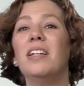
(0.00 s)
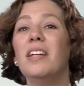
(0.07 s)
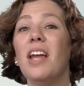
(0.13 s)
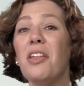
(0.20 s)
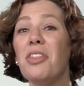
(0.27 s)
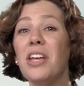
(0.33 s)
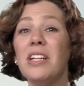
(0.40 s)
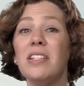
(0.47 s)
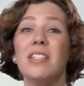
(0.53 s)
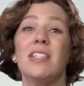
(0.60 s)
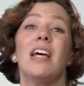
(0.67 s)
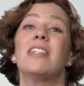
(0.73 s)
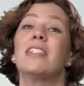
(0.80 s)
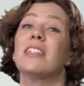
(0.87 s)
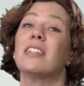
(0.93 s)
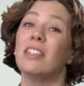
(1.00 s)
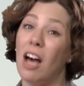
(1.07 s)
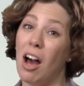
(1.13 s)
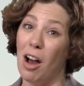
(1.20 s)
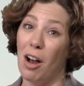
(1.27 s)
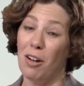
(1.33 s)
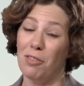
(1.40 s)
Nothing says
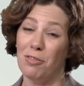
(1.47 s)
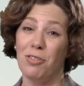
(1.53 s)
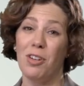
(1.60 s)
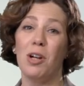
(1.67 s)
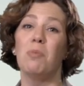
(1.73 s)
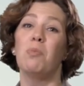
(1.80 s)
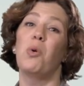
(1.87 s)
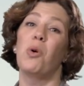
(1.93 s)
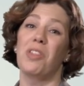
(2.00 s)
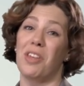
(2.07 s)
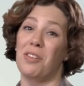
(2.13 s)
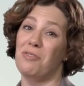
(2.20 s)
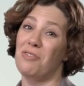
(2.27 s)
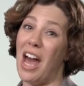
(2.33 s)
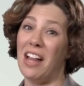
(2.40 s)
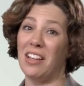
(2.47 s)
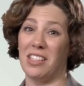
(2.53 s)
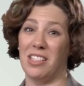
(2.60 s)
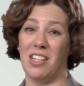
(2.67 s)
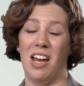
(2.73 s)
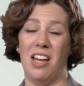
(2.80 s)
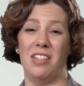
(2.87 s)
love more than
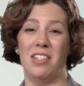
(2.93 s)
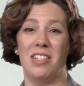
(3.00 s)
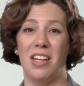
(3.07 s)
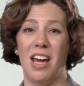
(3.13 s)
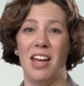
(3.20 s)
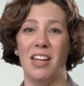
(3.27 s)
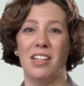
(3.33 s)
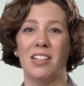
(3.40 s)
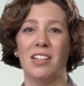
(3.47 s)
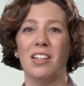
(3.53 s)
Valentine's Day.